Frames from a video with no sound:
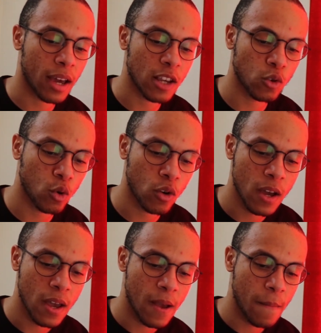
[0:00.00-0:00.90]
I said
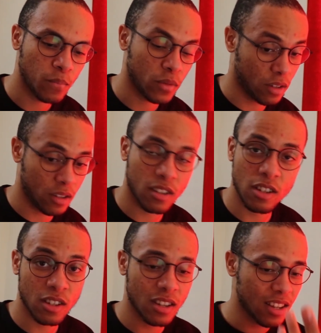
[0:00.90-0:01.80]

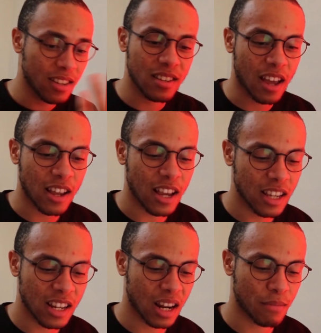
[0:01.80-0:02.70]
it's
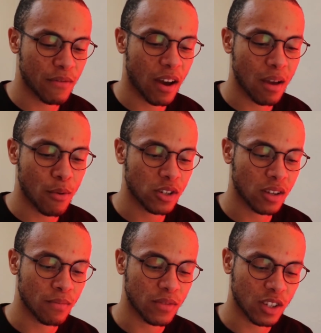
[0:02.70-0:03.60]
going to be valuable
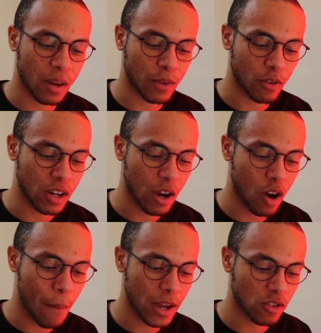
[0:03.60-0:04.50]
to some degree. I
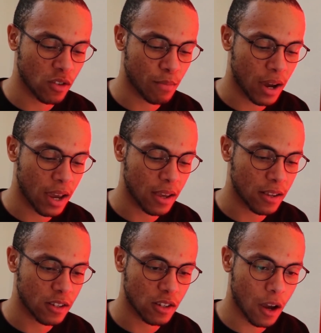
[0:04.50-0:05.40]
got a message by
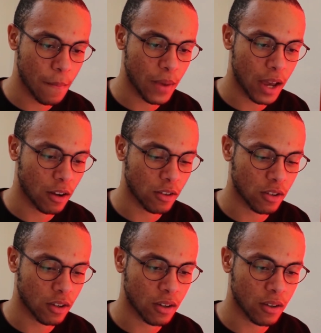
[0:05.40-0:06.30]
some
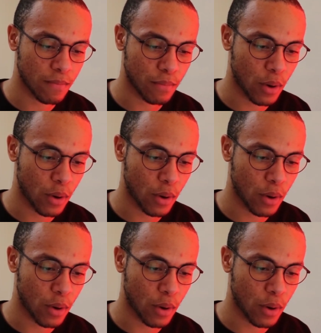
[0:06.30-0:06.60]
headhunter.